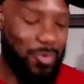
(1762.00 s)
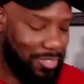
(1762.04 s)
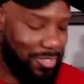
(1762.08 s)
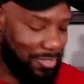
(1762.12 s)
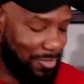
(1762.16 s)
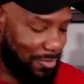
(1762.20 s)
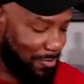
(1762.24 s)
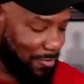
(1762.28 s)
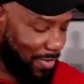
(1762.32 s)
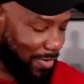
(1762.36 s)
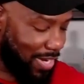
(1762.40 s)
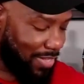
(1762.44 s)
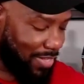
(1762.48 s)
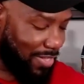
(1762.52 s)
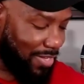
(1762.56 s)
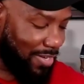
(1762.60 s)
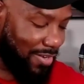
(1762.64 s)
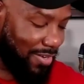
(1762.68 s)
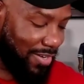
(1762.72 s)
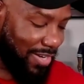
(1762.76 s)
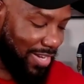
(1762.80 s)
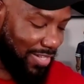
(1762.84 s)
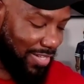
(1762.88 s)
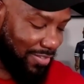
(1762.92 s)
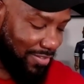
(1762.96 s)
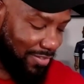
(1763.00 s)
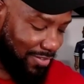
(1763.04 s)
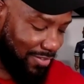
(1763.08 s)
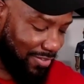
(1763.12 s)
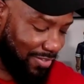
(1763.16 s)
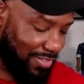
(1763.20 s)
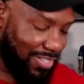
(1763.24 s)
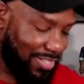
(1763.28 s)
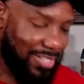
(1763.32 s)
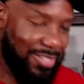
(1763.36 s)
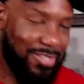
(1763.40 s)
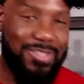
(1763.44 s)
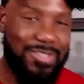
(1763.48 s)
wisdom right there. That's a
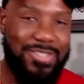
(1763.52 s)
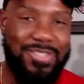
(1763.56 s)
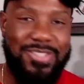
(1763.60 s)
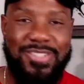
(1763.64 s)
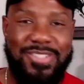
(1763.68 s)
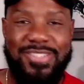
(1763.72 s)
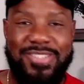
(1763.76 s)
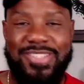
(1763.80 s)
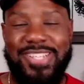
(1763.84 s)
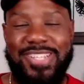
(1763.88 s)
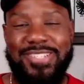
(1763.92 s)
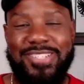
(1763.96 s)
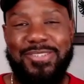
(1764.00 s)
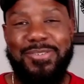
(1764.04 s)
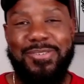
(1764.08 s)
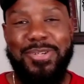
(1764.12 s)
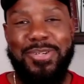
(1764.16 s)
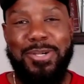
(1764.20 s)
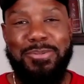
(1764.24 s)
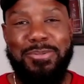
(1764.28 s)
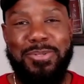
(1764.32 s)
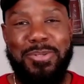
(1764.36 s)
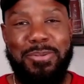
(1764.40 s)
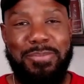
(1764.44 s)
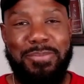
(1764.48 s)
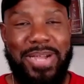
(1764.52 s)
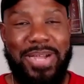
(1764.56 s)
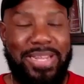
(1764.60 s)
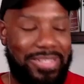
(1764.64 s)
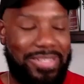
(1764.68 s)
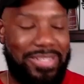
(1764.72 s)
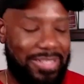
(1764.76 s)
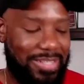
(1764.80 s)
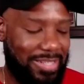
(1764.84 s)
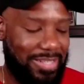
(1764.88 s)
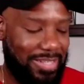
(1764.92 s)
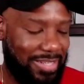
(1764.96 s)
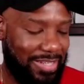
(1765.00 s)
yeah, that's gonna help
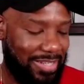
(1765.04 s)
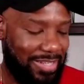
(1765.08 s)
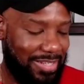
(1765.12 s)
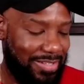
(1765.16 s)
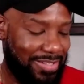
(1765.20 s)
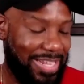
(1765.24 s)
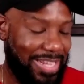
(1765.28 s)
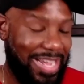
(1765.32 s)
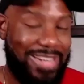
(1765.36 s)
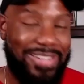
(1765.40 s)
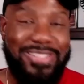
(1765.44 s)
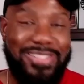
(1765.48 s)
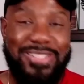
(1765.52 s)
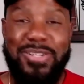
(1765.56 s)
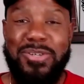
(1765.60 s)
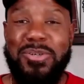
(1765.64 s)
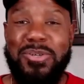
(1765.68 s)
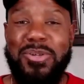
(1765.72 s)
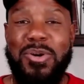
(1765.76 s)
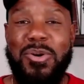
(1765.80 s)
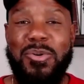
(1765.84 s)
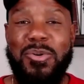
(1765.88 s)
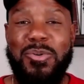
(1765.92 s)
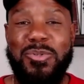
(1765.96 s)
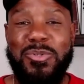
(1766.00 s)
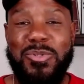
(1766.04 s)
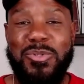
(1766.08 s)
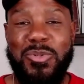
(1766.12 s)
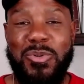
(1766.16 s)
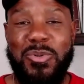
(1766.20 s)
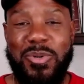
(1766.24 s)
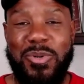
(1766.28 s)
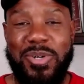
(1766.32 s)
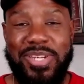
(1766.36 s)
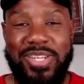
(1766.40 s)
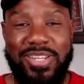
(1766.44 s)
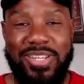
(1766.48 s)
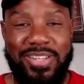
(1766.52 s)
somebody. Gotta tell the whole
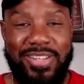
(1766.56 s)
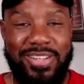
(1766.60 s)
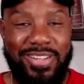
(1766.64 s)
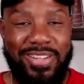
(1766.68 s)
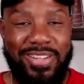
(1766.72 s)
story.